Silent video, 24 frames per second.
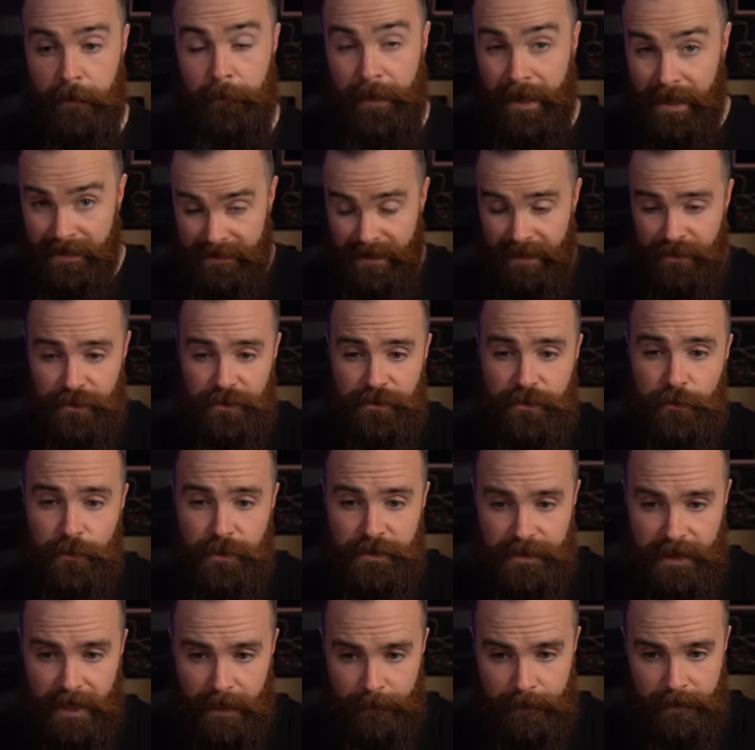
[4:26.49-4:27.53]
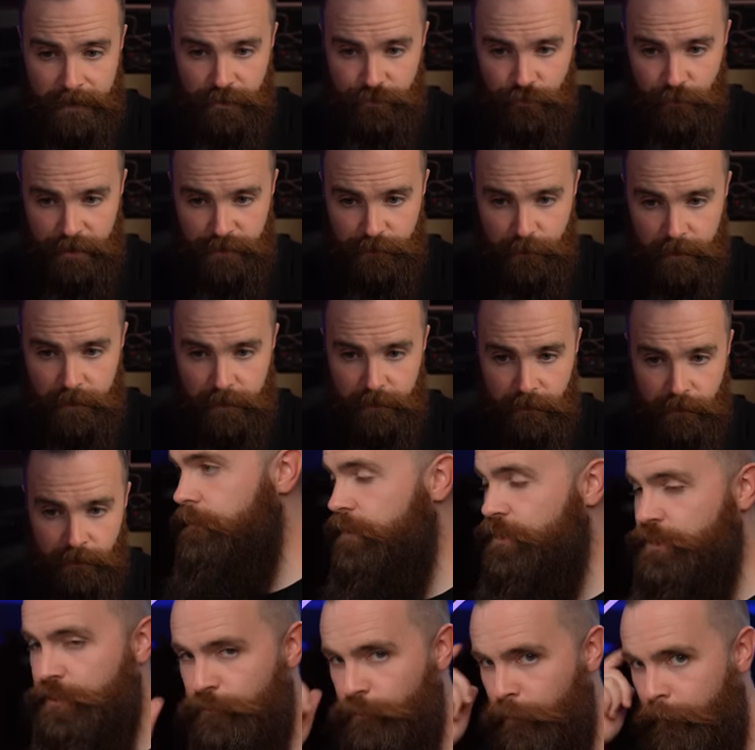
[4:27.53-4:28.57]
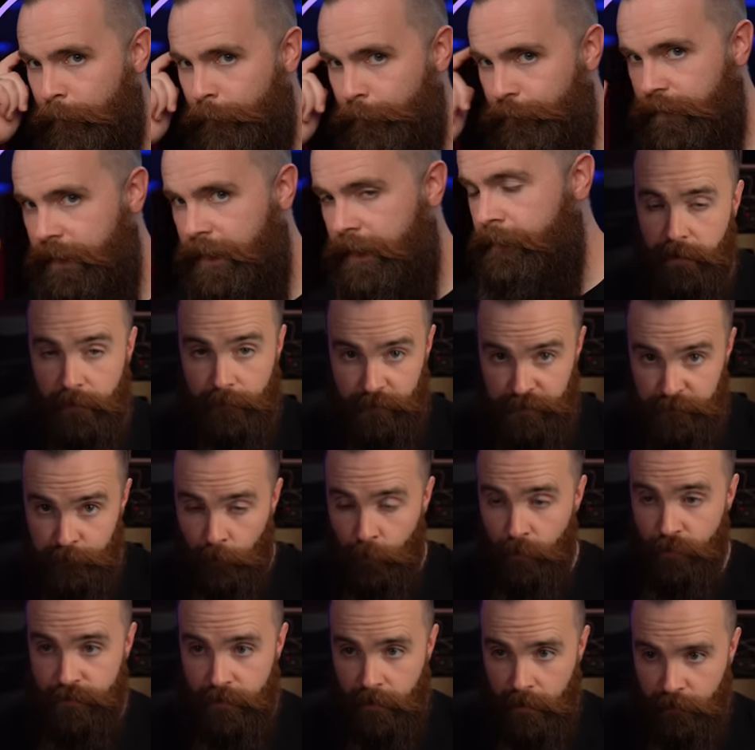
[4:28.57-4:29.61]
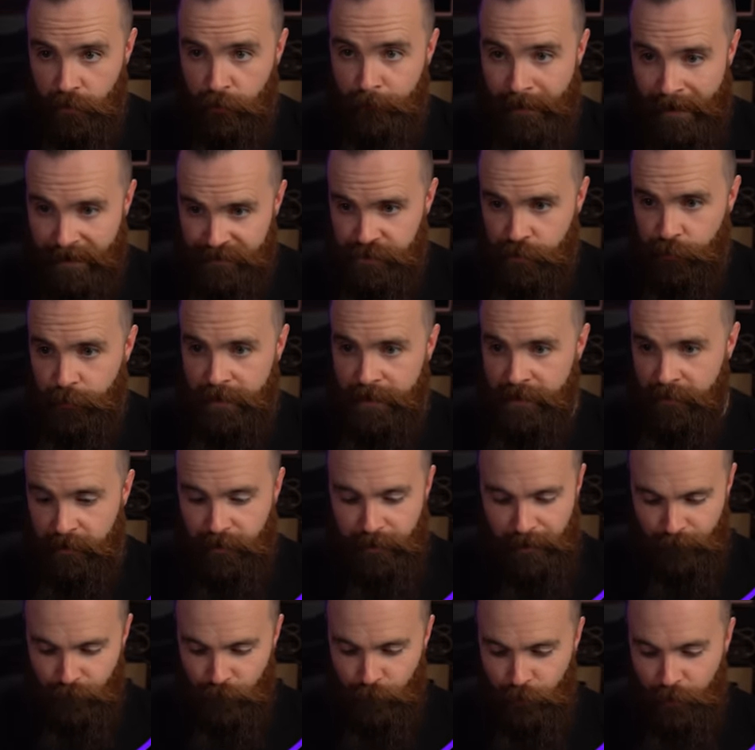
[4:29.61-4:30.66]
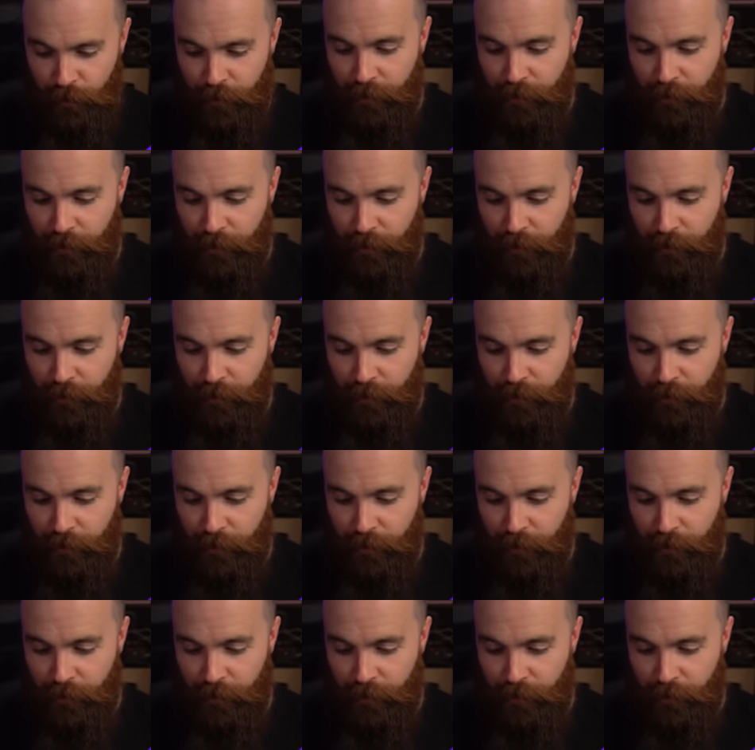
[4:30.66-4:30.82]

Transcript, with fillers: And pay attention to his I P address right here. Just remember that. Now there's more Docker magic we can uncover real